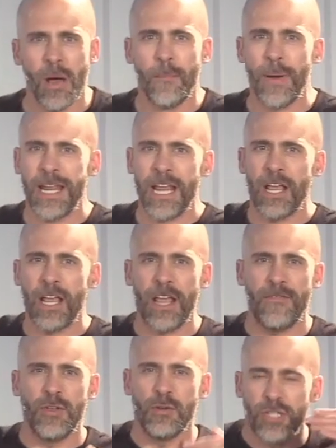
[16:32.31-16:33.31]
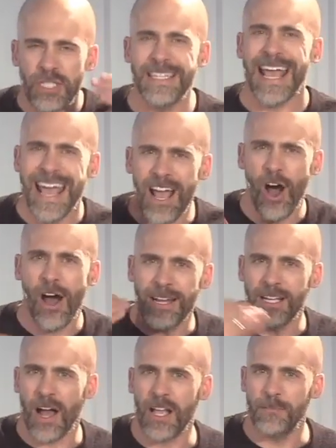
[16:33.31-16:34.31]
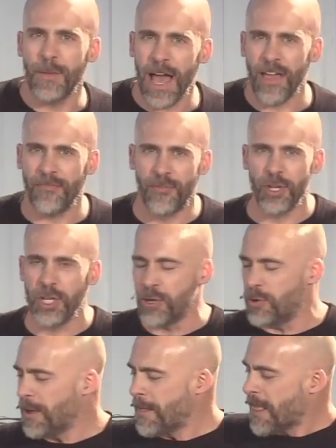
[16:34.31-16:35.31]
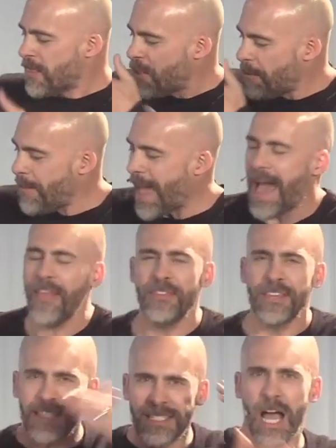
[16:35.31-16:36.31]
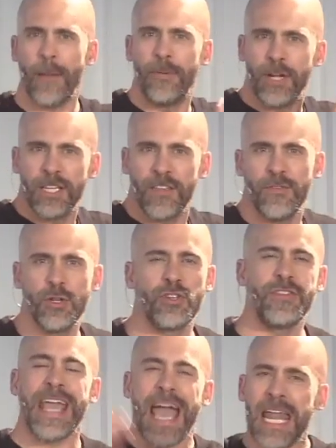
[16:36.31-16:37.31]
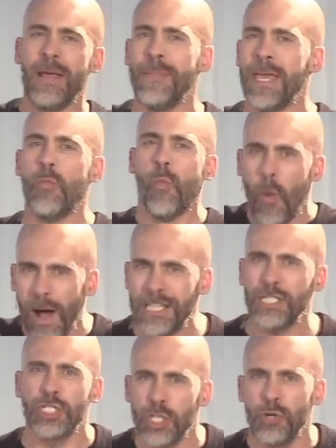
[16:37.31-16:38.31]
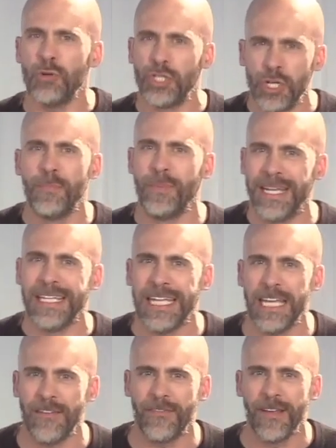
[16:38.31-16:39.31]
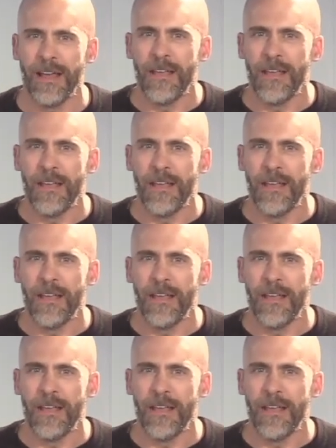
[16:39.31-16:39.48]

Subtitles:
but if you stay on God's path for you, the path does not predict the future. The enemy wants you to believe.